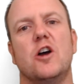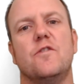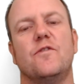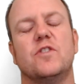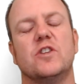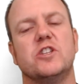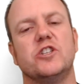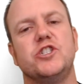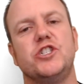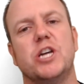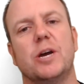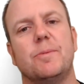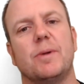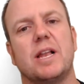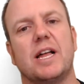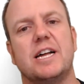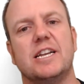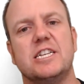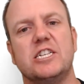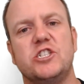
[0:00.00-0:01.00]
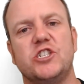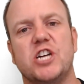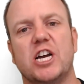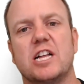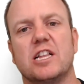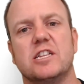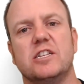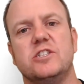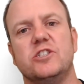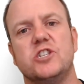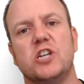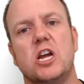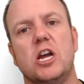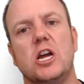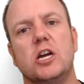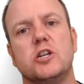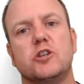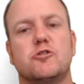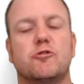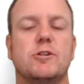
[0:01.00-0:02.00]
for the Jabulani Challenge
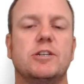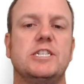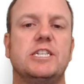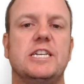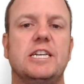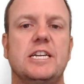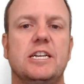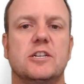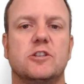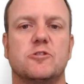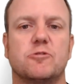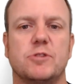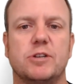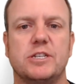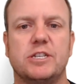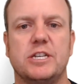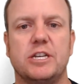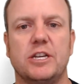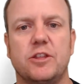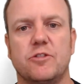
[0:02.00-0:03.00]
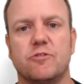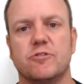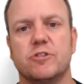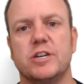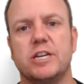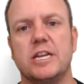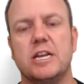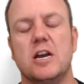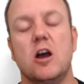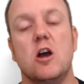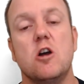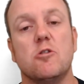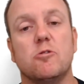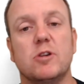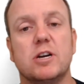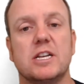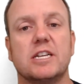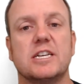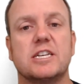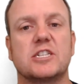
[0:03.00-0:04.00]
2023.
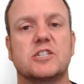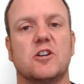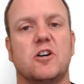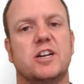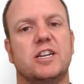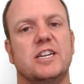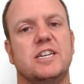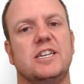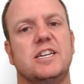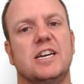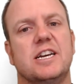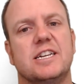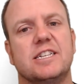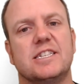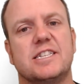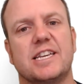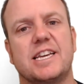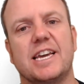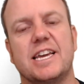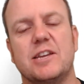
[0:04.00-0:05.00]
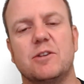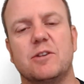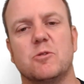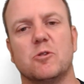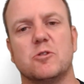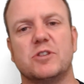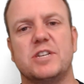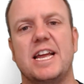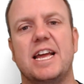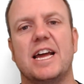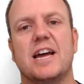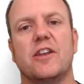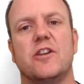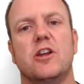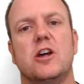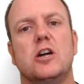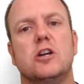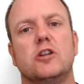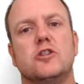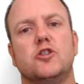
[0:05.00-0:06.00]
Really excited to get you all down
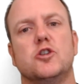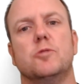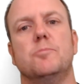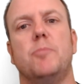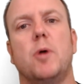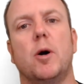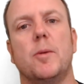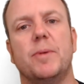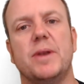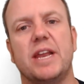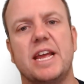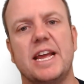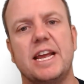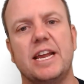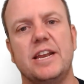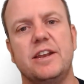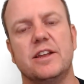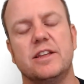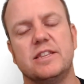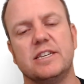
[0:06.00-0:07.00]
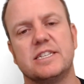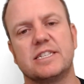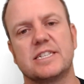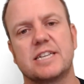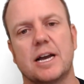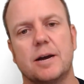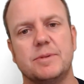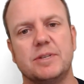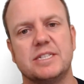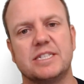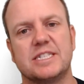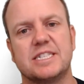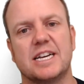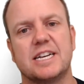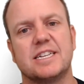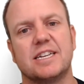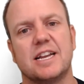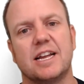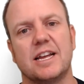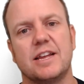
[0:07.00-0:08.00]
to Bobbin Head this coming
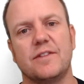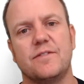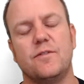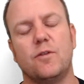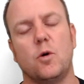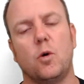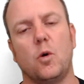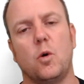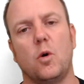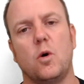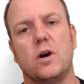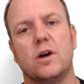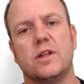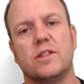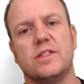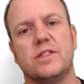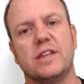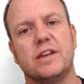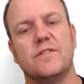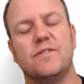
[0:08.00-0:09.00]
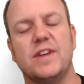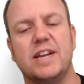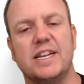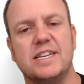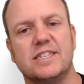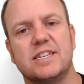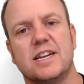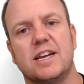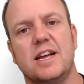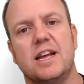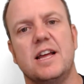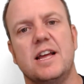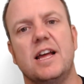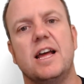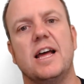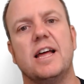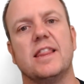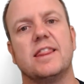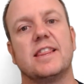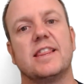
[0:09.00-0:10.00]
Saturday for the event,
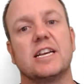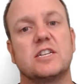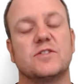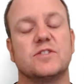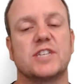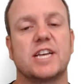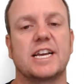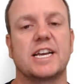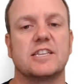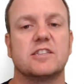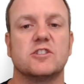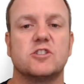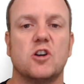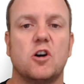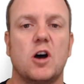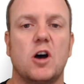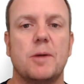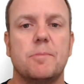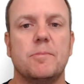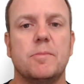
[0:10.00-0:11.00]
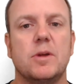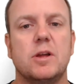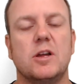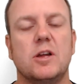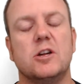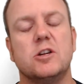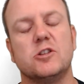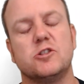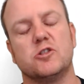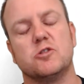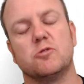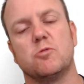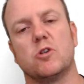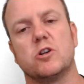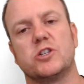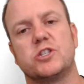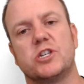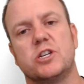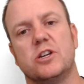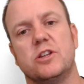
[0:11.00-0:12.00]
and thanks for taking the time to
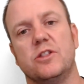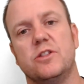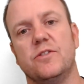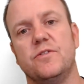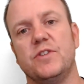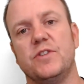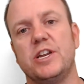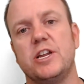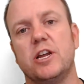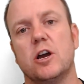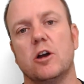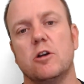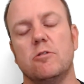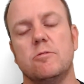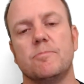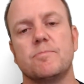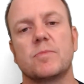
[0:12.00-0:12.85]
watch the video.